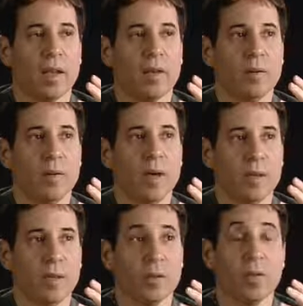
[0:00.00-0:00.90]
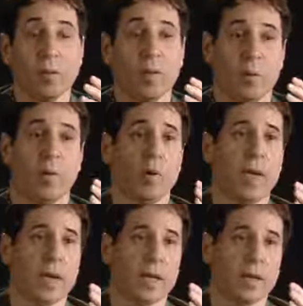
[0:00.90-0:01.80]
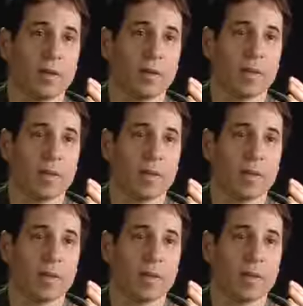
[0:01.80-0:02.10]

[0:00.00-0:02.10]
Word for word: in a way that could be poetic.